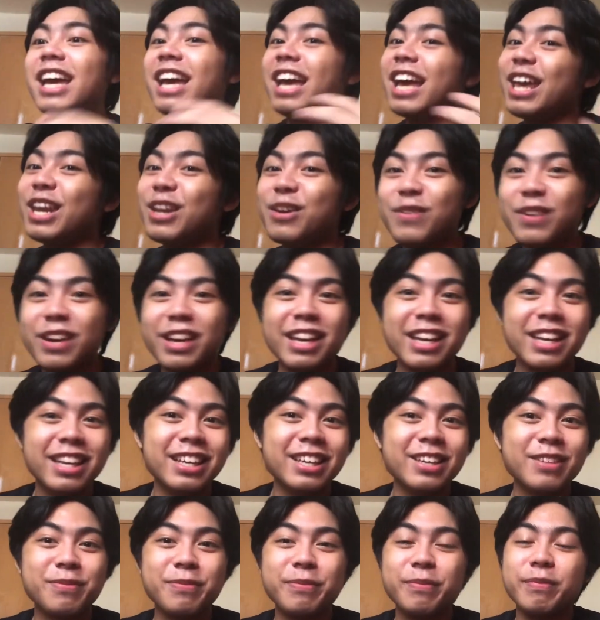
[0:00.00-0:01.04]
Anyway,
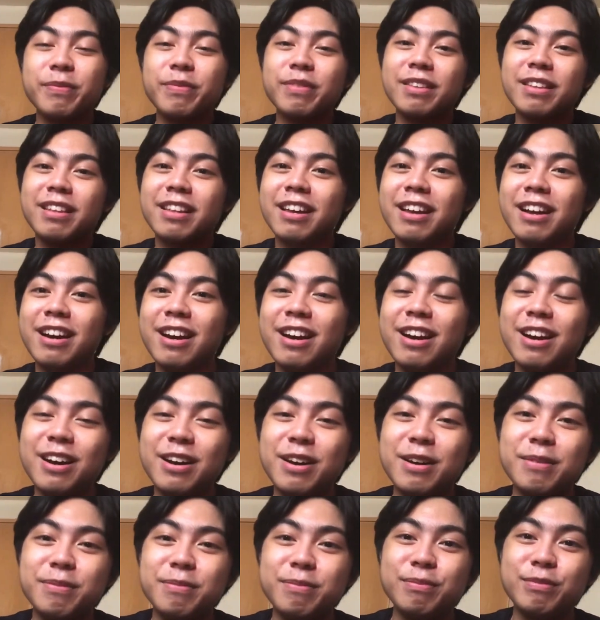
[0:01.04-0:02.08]

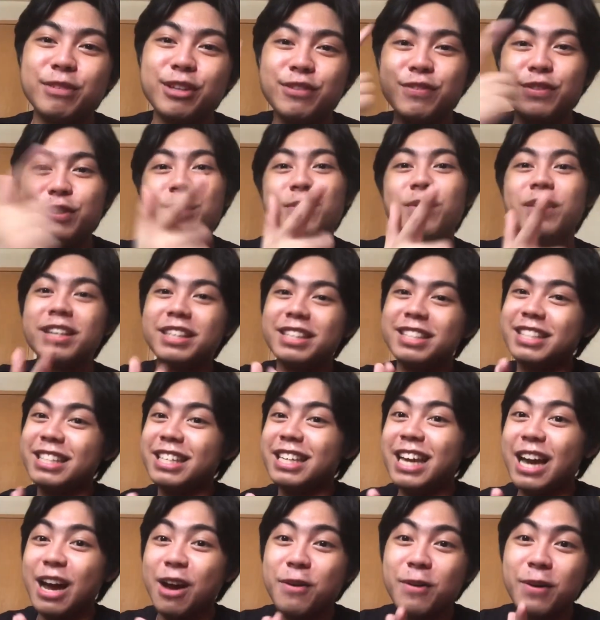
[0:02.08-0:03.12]
if you want to see
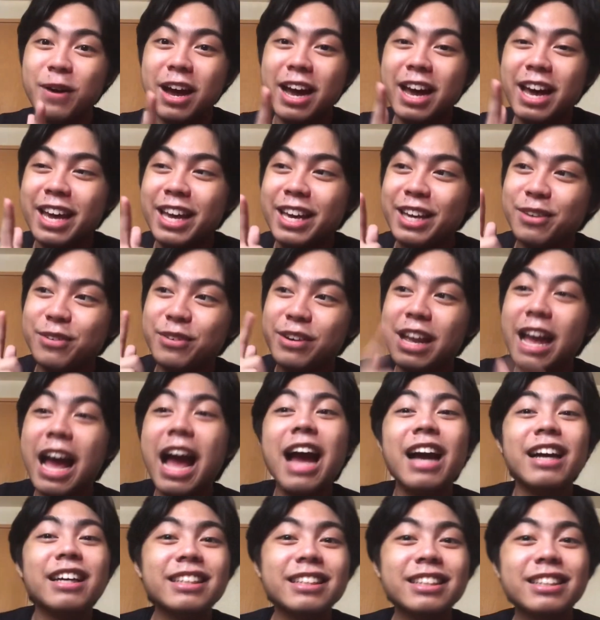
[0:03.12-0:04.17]
how I
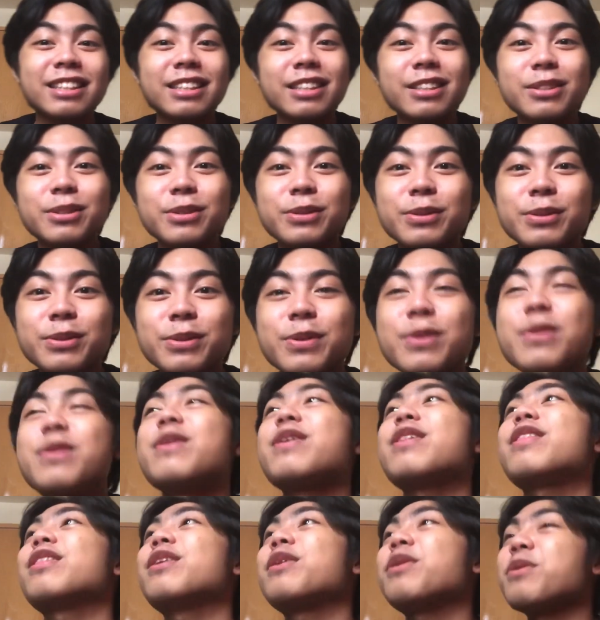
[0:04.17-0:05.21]
react to
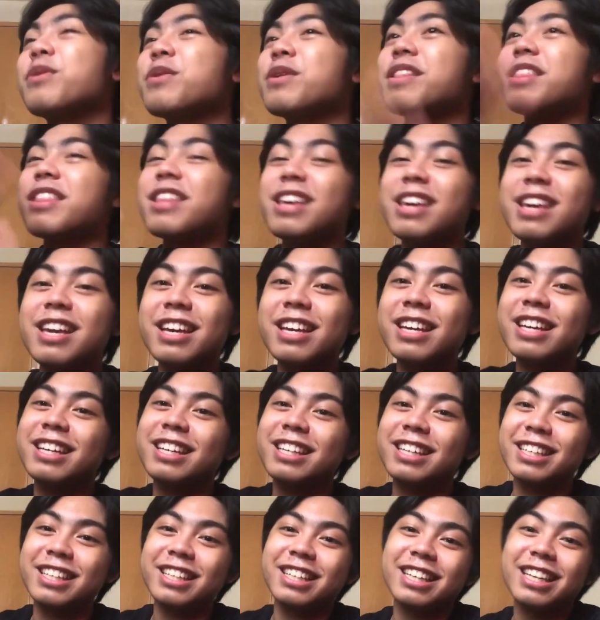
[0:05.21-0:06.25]
the whole thing,
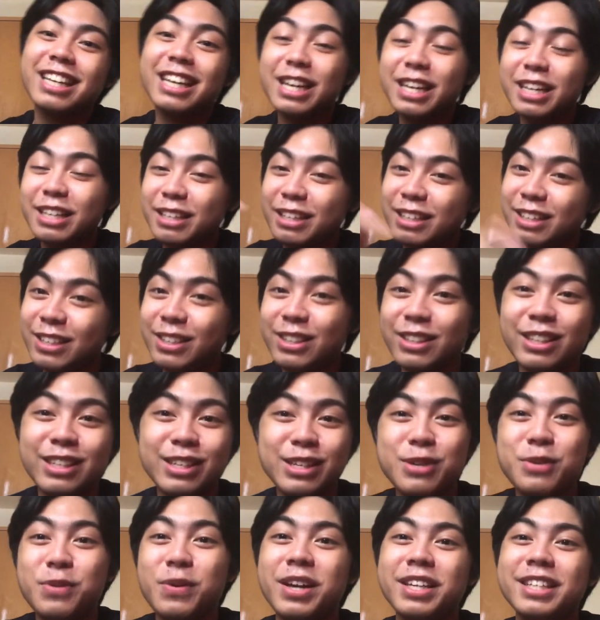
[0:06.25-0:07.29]

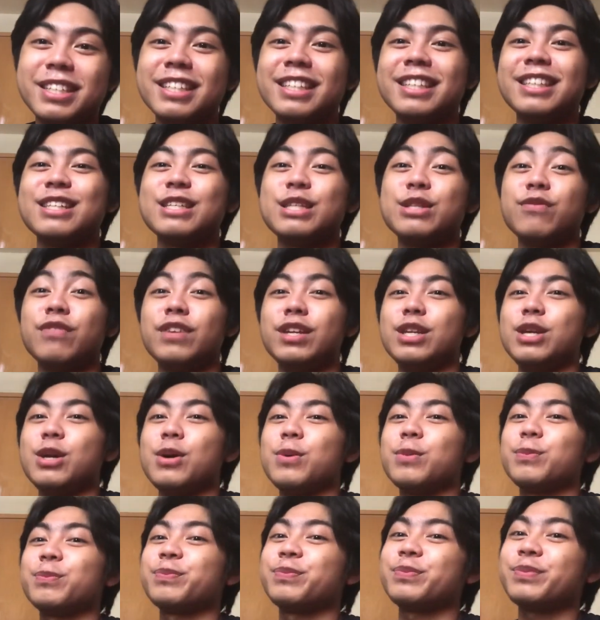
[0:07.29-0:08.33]
continue watching this
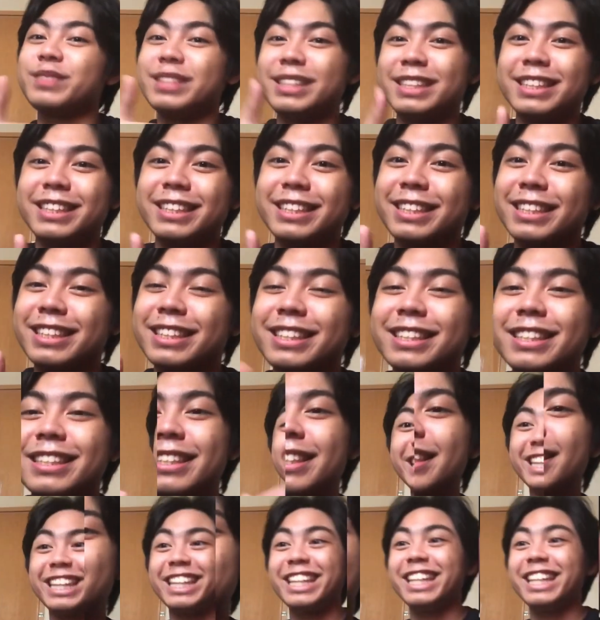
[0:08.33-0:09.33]
video. This is it.